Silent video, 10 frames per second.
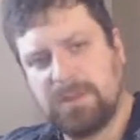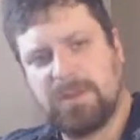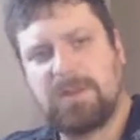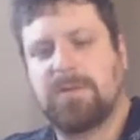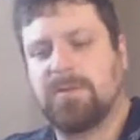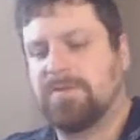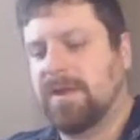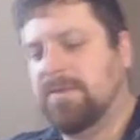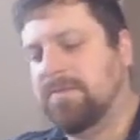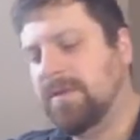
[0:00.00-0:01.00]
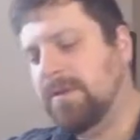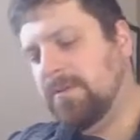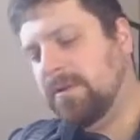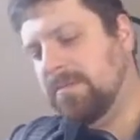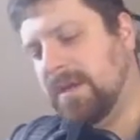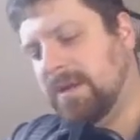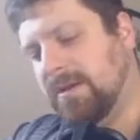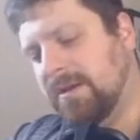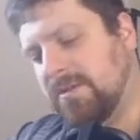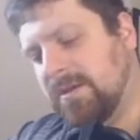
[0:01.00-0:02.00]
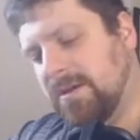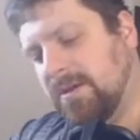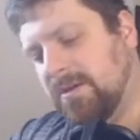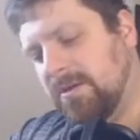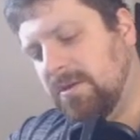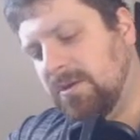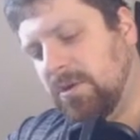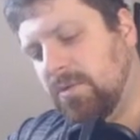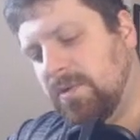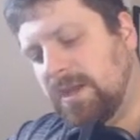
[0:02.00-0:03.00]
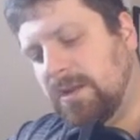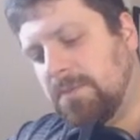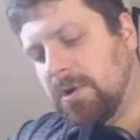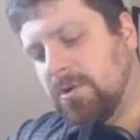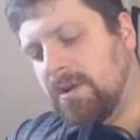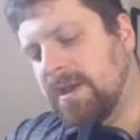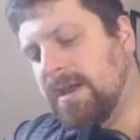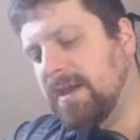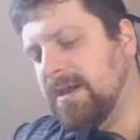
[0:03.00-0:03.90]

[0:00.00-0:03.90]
Another Final Flame. You can make a nice Korean burn deck.